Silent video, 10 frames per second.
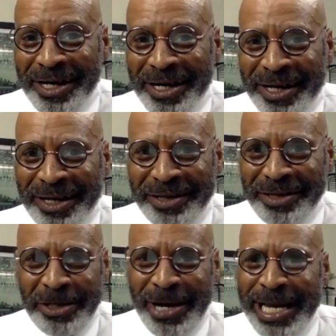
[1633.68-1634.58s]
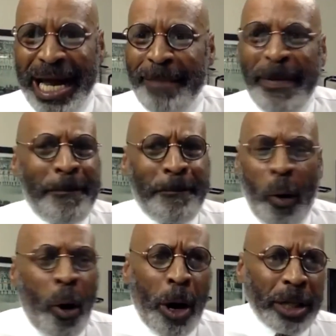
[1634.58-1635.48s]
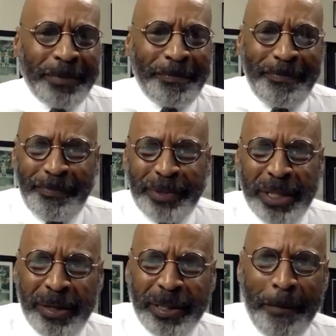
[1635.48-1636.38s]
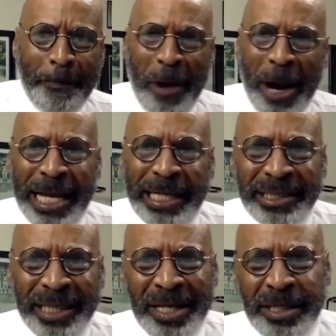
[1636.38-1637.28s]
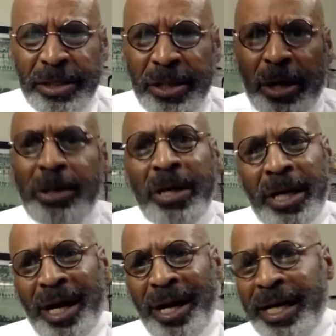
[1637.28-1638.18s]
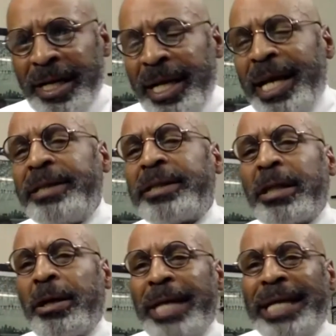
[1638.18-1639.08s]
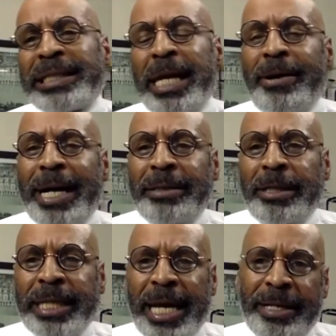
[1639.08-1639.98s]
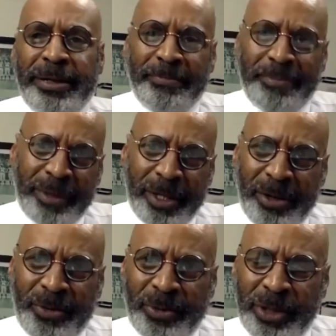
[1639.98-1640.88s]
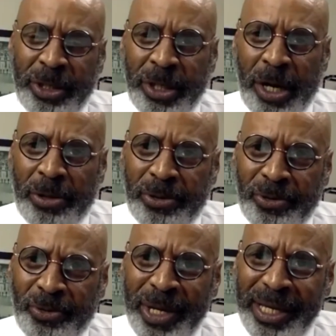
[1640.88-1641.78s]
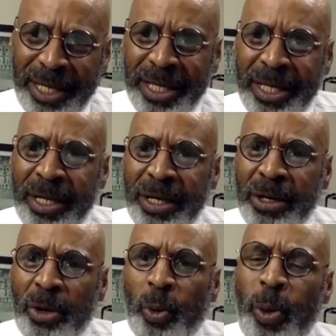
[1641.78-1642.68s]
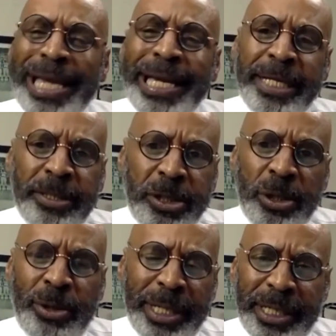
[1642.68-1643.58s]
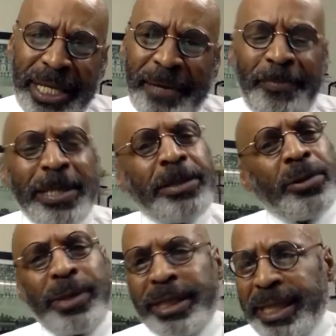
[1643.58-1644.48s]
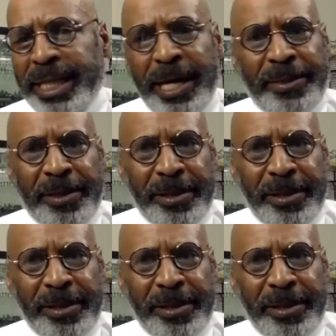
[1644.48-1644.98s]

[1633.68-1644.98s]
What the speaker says: You ain't got to be poor to praise, you know? And so that's how I look at, you know, we can do it if we do it together.